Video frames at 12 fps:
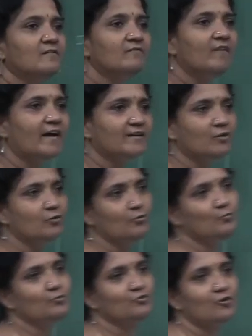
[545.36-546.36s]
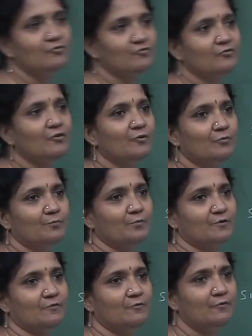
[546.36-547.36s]
factor group was also group.
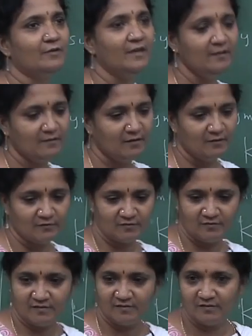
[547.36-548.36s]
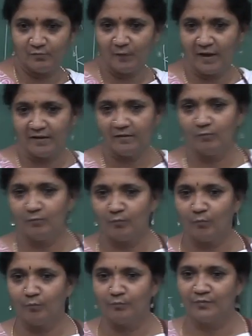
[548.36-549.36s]
Okay. So, this is one
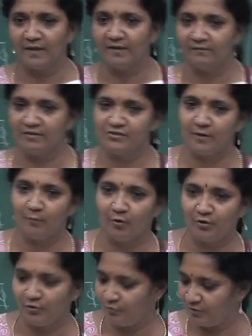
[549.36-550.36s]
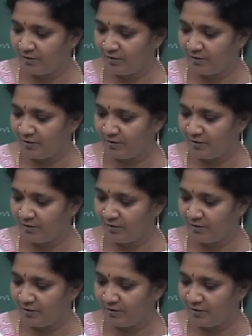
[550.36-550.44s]
thing which I want you to